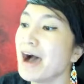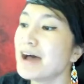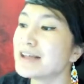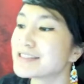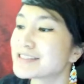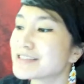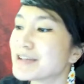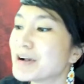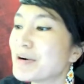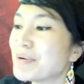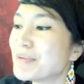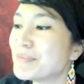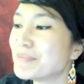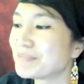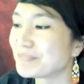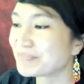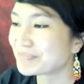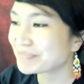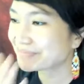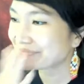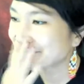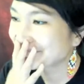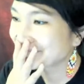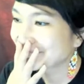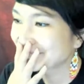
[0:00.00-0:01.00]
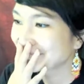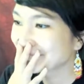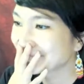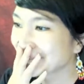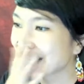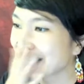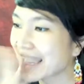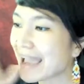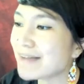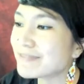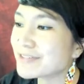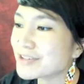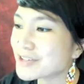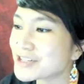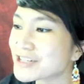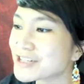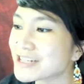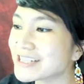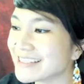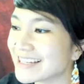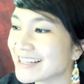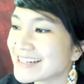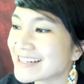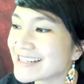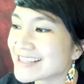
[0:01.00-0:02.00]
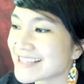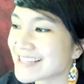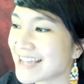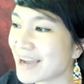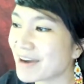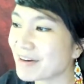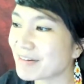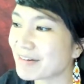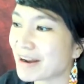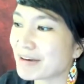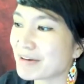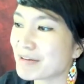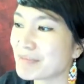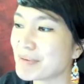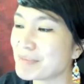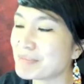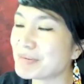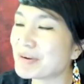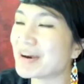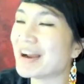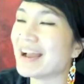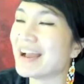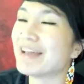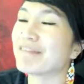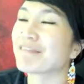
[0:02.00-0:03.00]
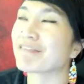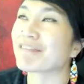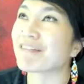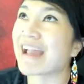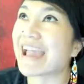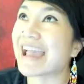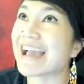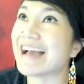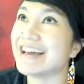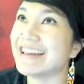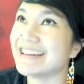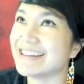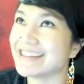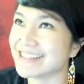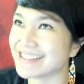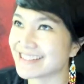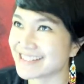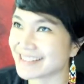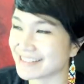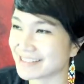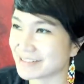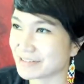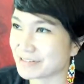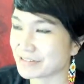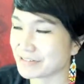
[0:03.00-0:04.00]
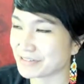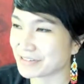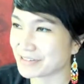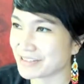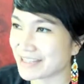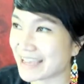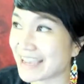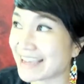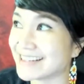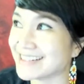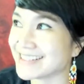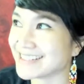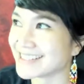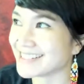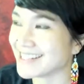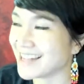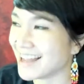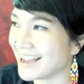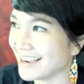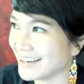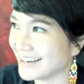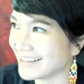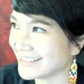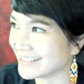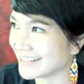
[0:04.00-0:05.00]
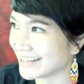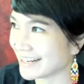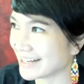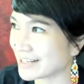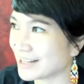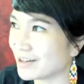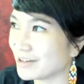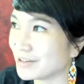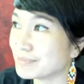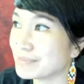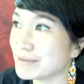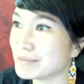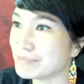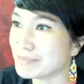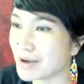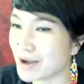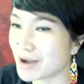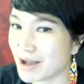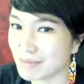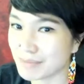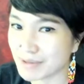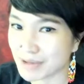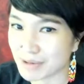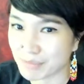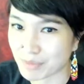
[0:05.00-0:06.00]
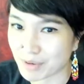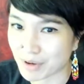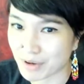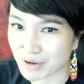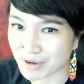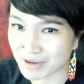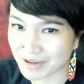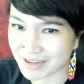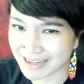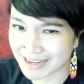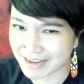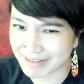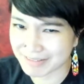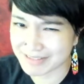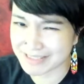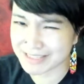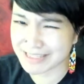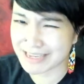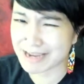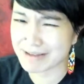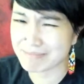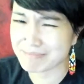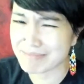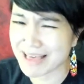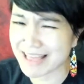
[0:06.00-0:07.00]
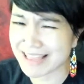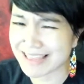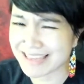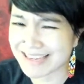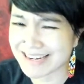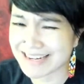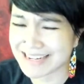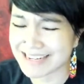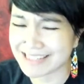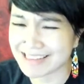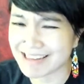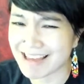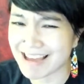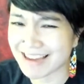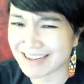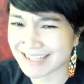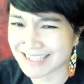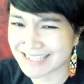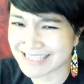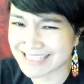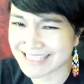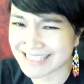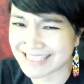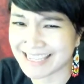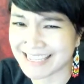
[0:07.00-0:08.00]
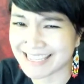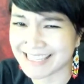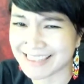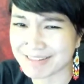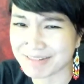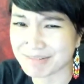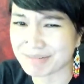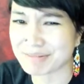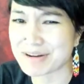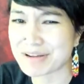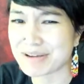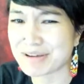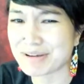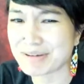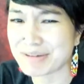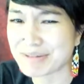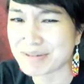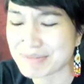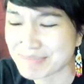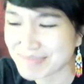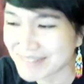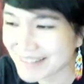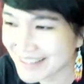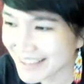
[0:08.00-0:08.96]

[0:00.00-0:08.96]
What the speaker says: So after she let us out, I remember I ran to the landline and I called my mom at work, and I was like, Melanie locked us in the room.